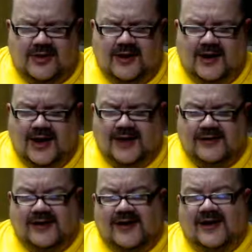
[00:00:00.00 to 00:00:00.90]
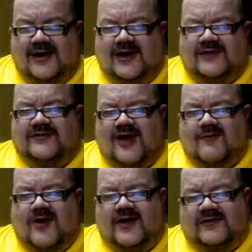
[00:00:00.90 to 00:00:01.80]
And in some
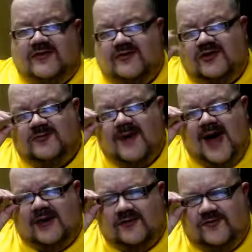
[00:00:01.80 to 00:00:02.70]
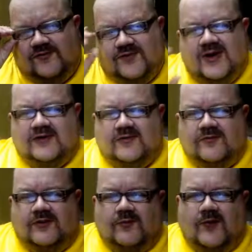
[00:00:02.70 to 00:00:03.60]
ways, the switchbacks fit
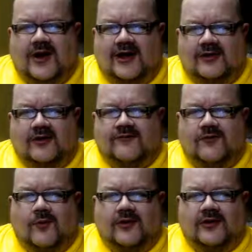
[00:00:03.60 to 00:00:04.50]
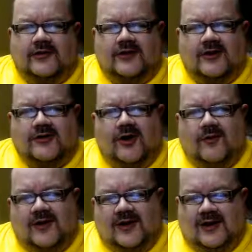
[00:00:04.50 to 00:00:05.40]
what I look for in a logo.
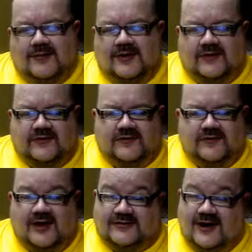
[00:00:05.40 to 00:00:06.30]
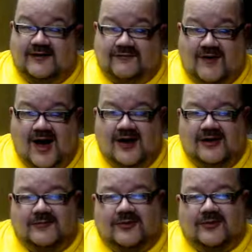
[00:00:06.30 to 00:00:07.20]
I mean, it's
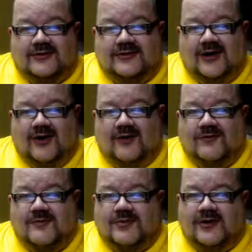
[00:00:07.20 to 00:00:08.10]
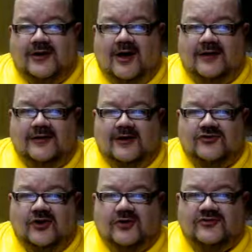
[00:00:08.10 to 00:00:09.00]
identifiable. You put it on a
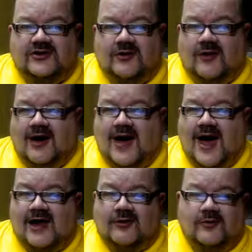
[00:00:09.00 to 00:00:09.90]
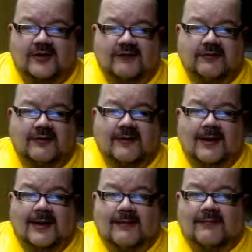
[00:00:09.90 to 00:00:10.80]
jersey or a hat or whatever,
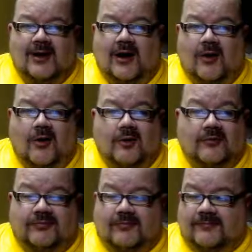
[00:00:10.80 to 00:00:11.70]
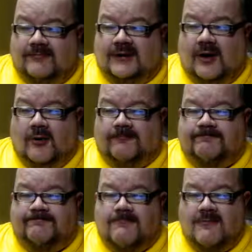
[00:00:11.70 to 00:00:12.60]
or,
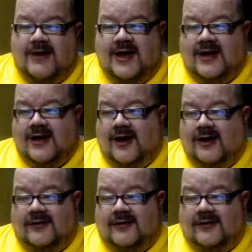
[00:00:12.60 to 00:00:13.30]
a, uh,